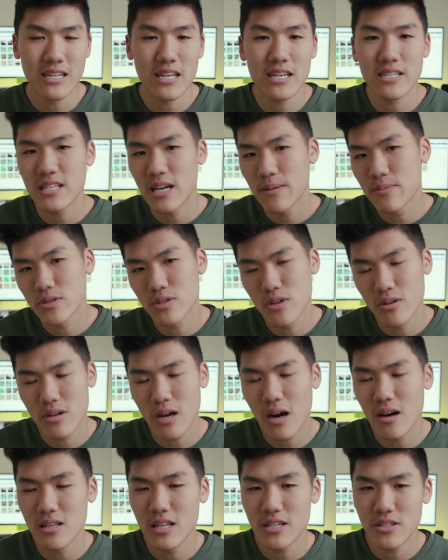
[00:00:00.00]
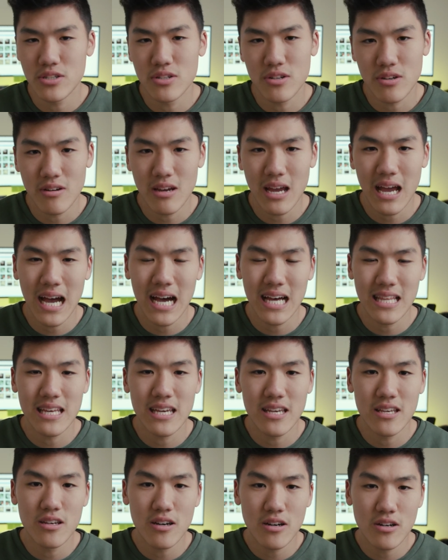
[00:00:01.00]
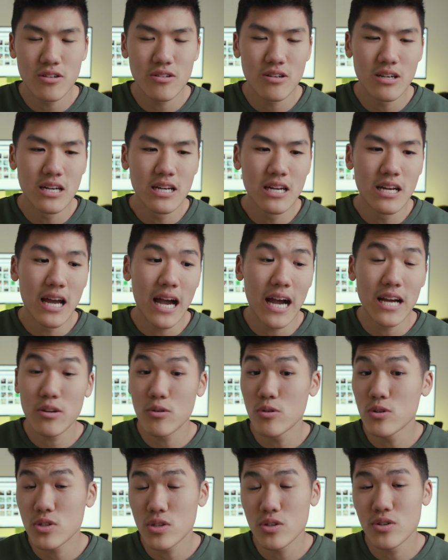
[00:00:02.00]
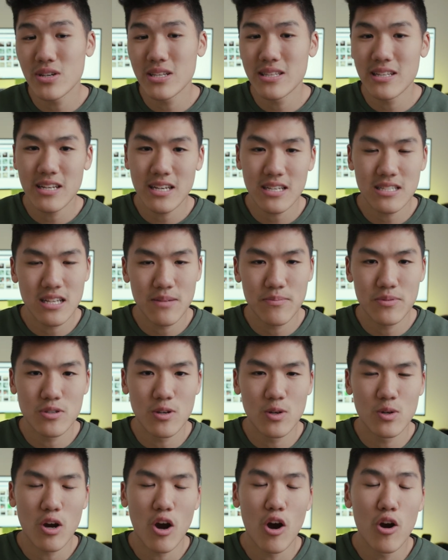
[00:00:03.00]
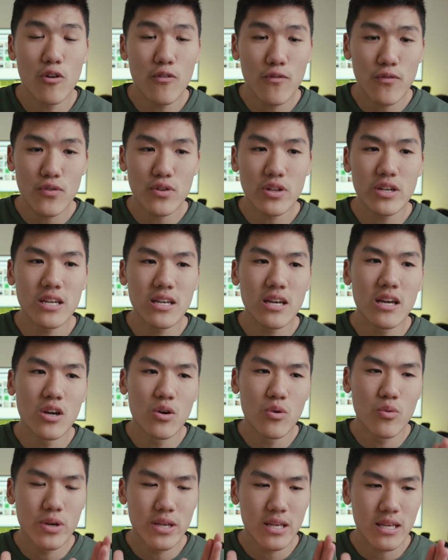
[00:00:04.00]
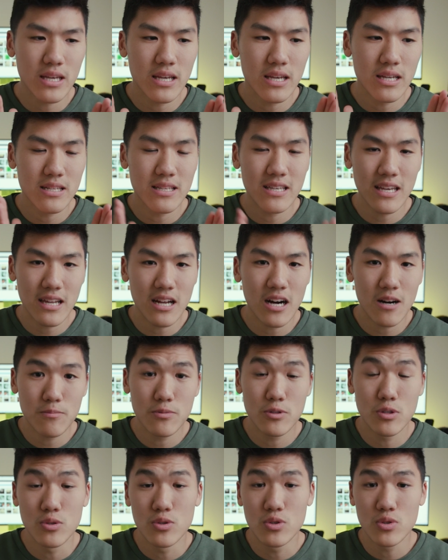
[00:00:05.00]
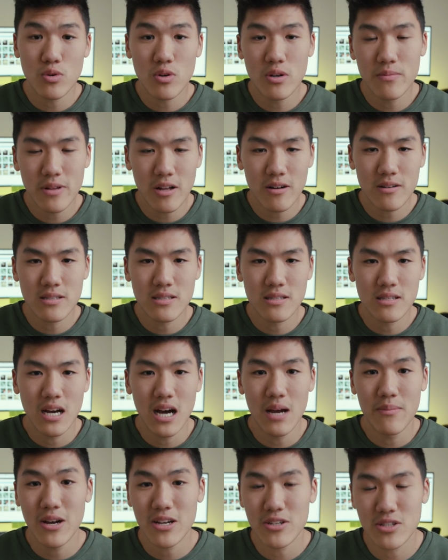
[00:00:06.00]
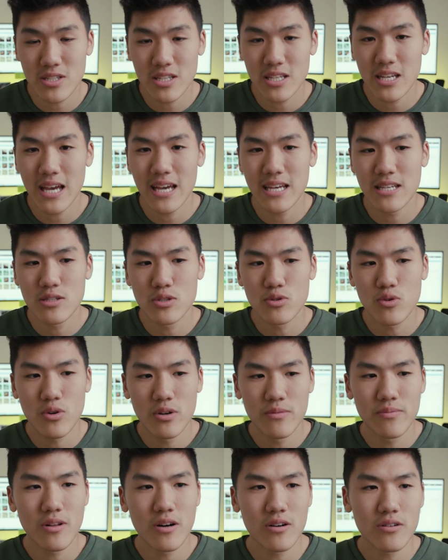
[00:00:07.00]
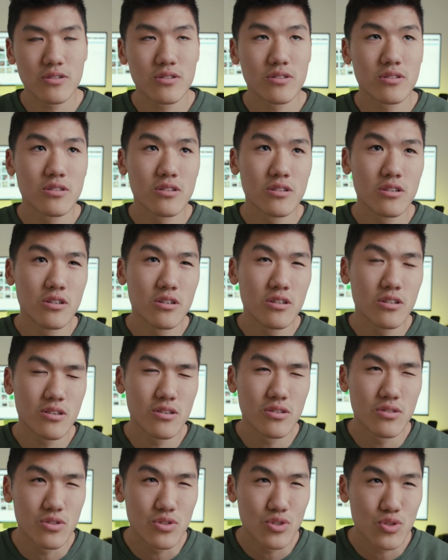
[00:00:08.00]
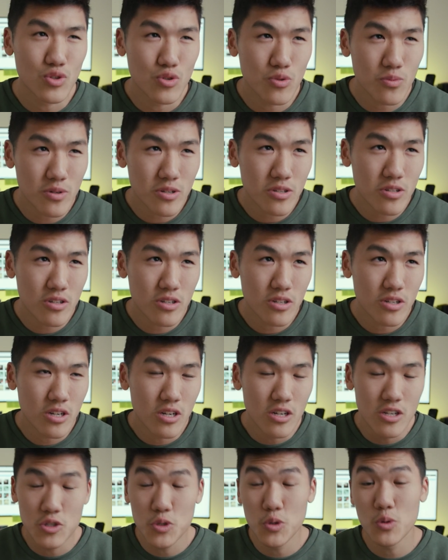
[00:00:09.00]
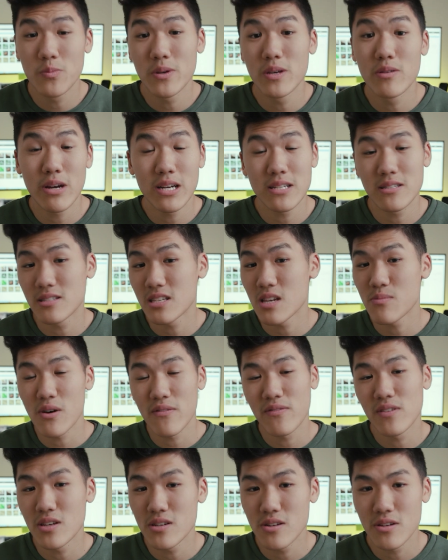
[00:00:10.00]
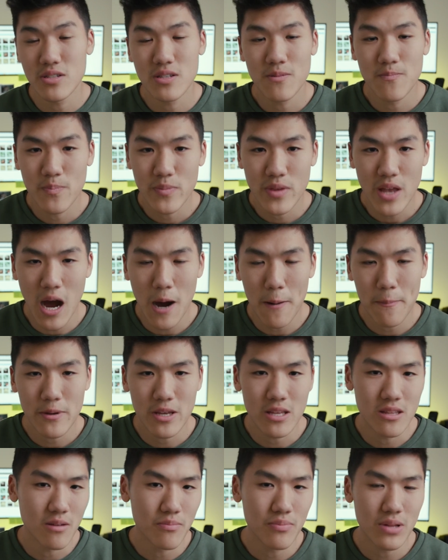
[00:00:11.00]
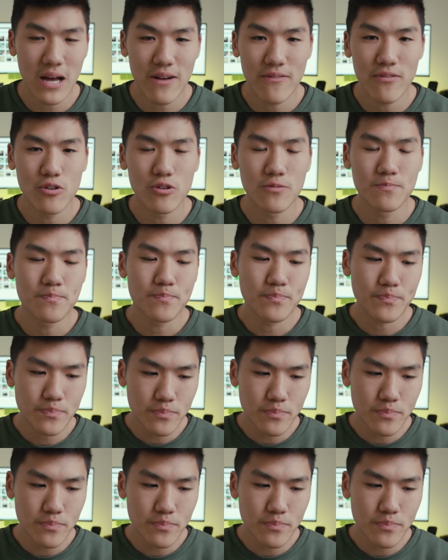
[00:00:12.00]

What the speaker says: the next episode, I'll let you know how they go. And also in the next episode, hopefully we can get up to Storyblocks. I'm actually a Storyblocks consumer, so it'd be great to see my videos up in the platform.